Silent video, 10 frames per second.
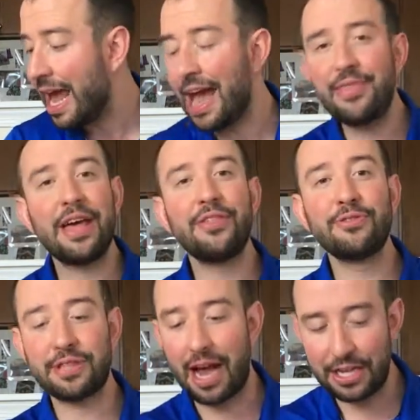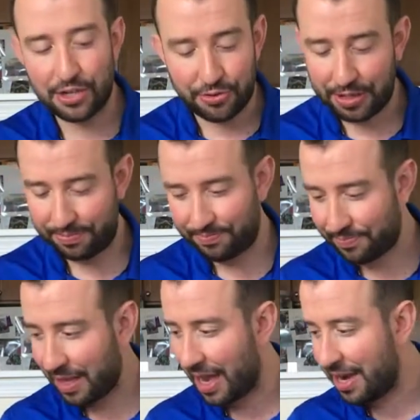And then there's ice cream.
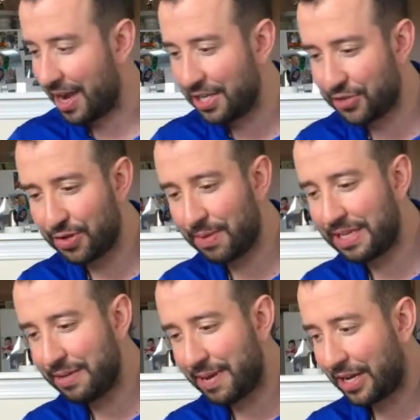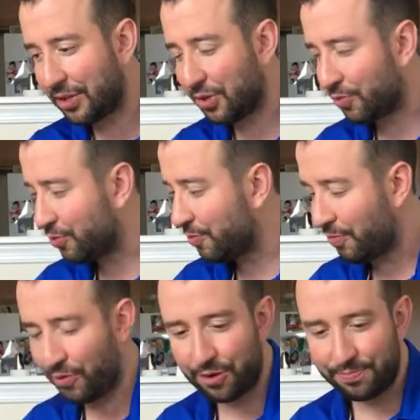And ice cream I need to make a little room
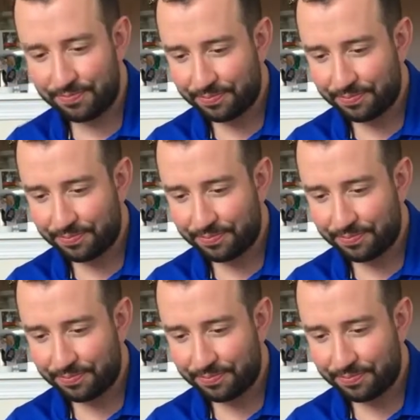for.